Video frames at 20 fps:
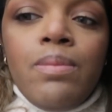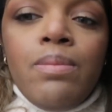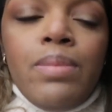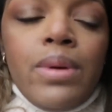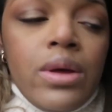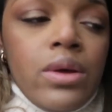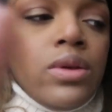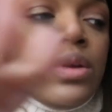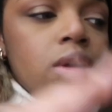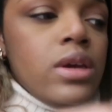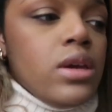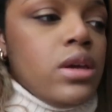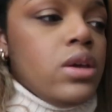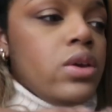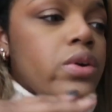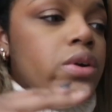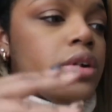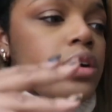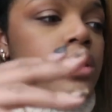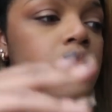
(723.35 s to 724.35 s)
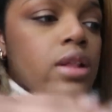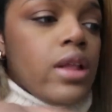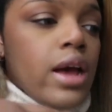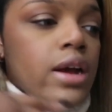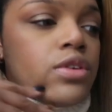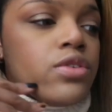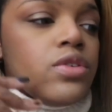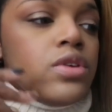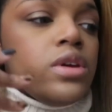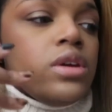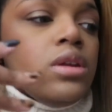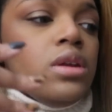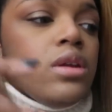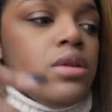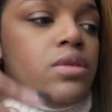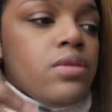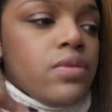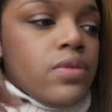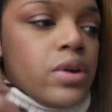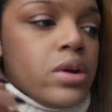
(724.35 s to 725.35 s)
building your collection
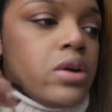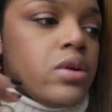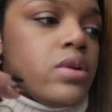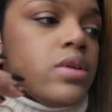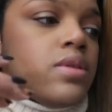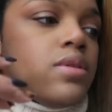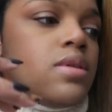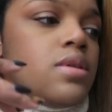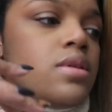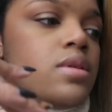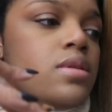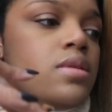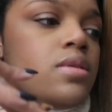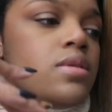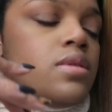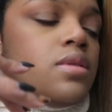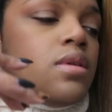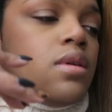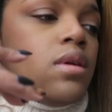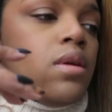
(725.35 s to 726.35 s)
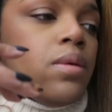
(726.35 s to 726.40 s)
in fragrances,